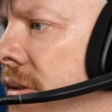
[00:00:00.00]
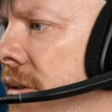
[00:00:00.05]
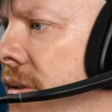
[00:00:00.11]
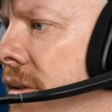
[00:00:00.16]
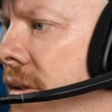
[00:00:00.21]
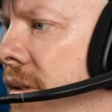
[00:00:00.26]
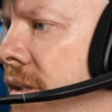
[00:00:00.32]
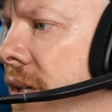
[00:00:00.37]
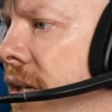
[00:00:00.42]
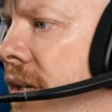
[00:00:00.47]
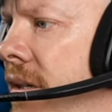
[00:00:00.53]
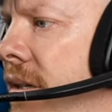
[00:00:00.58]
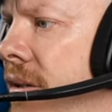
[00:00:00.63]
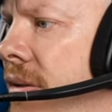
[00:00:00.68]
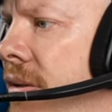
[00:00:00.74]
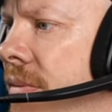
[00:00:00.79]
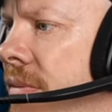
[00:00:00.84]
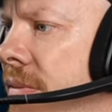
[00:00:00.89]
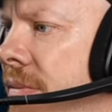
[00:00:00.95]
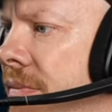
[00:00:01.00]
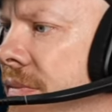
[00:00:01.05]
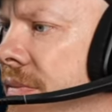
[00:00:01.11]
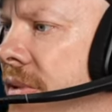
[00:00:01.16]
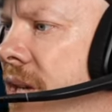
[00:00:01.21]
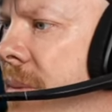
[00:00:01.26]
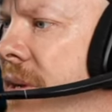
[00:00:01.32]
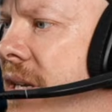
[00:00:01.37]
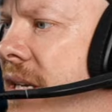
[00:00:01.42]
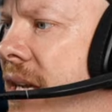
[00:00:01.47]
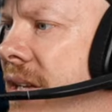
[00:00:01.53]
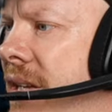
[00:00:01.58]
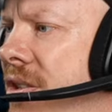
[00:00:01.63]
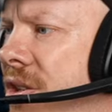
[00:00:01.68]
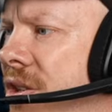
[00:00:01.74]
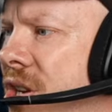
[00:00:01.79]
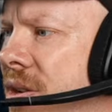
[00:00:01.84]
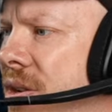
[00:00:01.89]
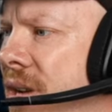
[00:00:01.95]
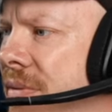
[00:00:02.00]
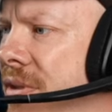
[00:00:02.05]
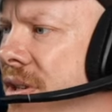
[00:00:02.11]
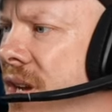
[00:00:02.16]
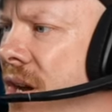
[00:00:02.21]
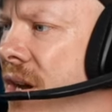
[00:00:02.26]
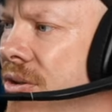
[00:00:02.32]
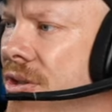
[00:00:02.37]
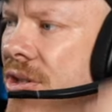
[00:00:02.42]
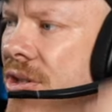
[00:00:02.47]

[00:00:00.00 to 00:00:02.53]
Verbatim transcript: so, MK, so you have the Godox